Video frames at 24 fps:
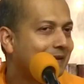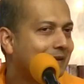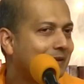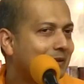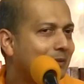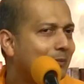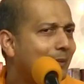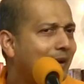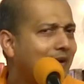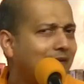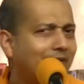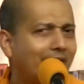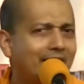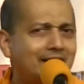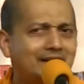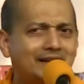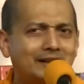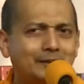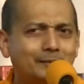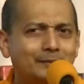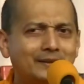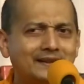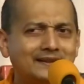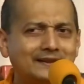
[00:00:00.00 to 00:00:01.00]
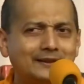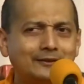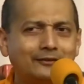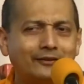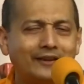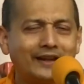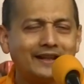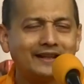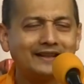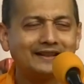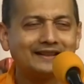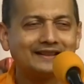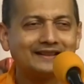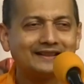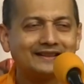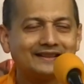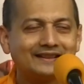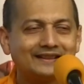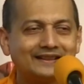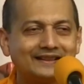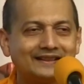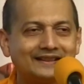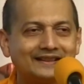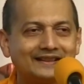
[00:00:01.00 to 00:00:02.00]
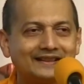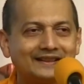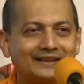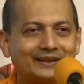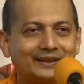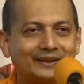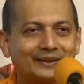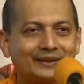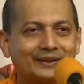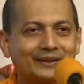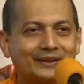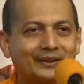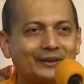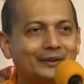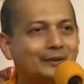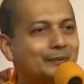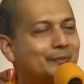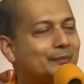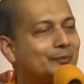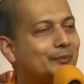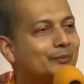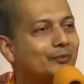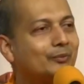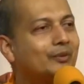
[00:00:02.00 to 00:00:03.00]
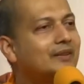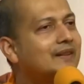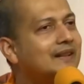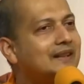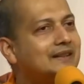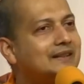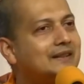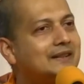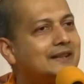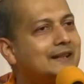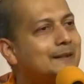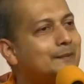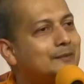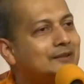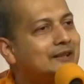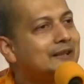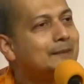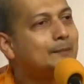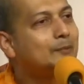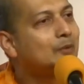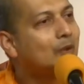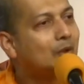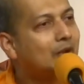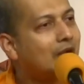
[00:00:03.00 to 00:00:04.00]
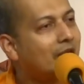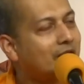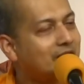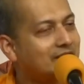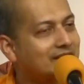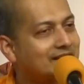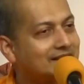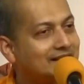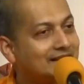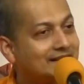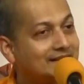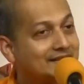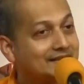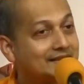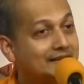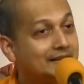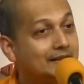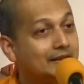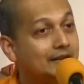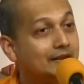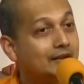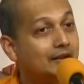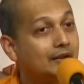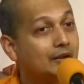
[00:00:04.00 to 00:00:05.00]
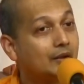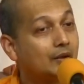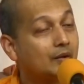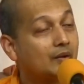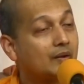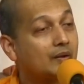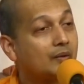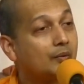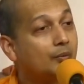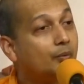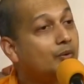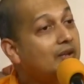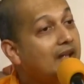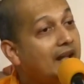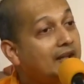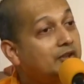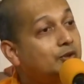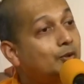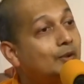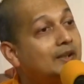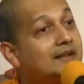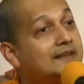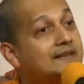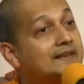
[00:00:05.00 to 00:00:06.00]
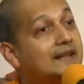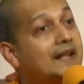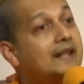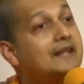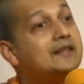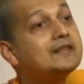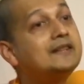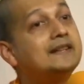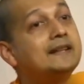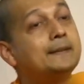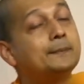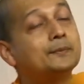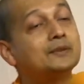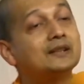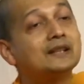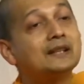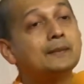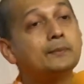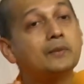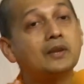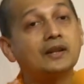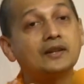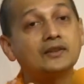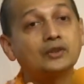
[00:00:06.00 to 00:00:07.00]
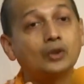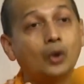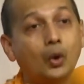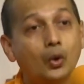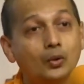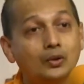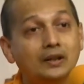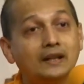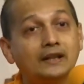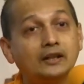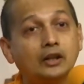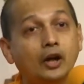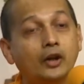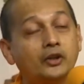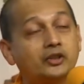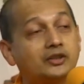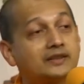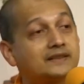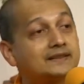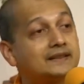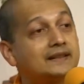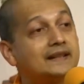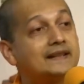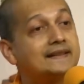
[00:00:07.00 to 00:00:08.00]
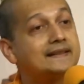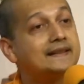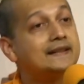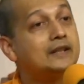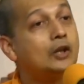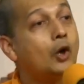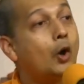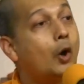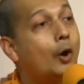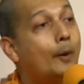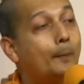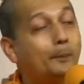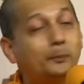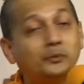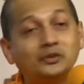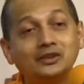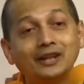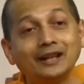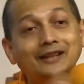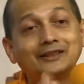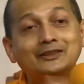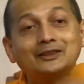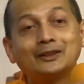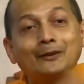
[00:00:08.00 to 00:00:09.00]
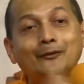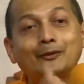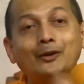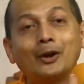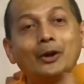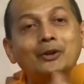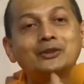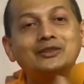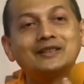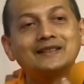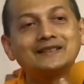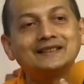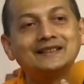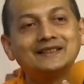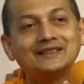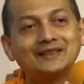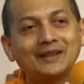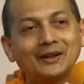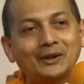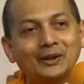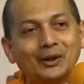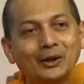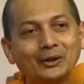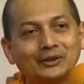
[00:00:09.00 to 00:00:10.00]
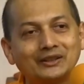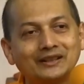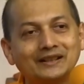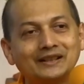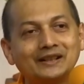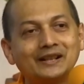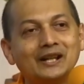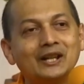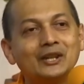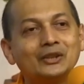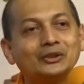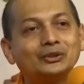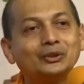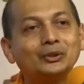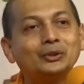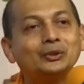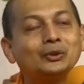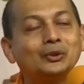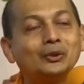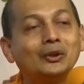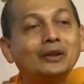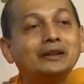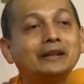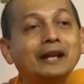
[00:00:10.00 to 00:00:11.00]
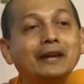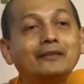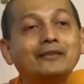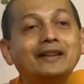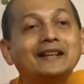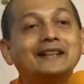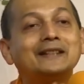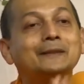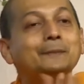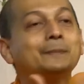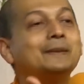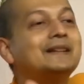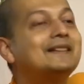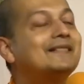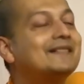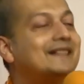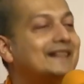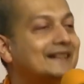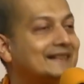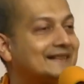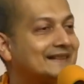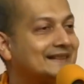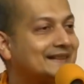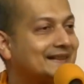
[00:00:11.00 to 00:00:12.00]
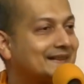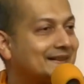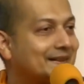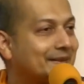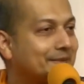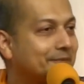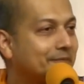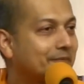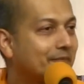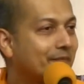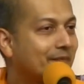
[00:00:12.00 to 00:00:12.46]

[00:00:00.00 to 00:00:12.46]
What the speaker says: You might find that mystifying. You know, we think the deep sleep, no consciousness. We actually say in deep sleep, there is only consciousness. The objects of consciousness are not there. So you do not have experiences.